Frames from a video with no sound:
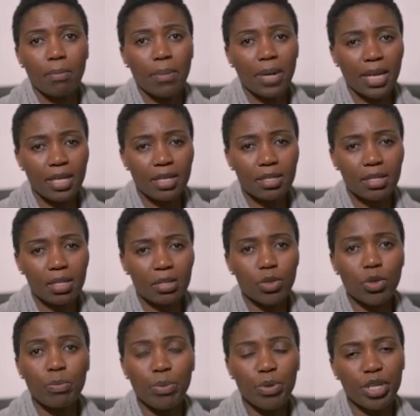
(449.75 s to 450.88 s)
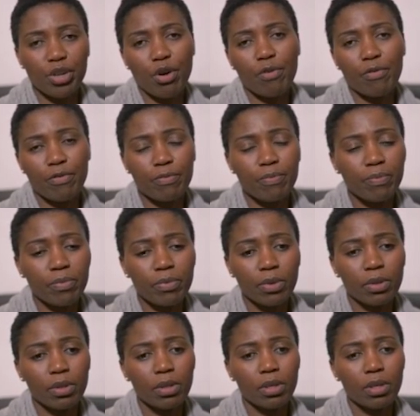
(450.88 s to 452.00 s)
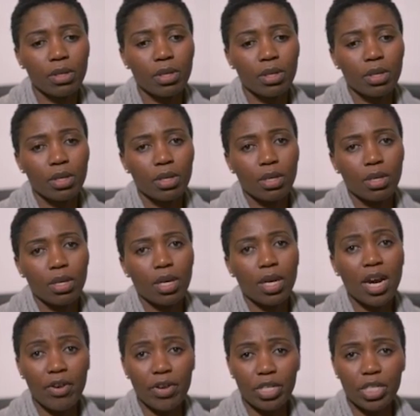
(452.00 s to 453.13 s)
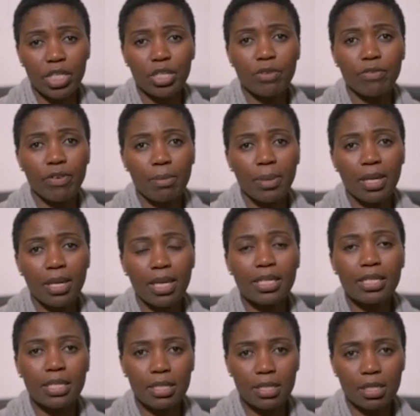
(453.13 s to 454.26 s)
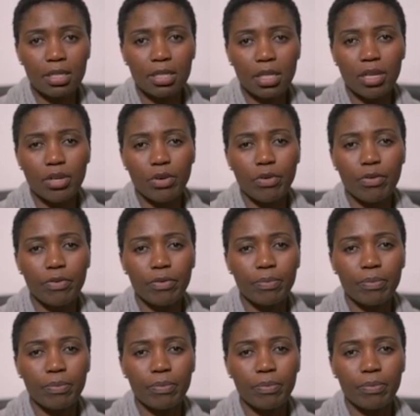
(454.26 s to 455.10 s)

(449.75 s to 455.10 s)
Please don't put it off. Guarantee your family a decent send-off.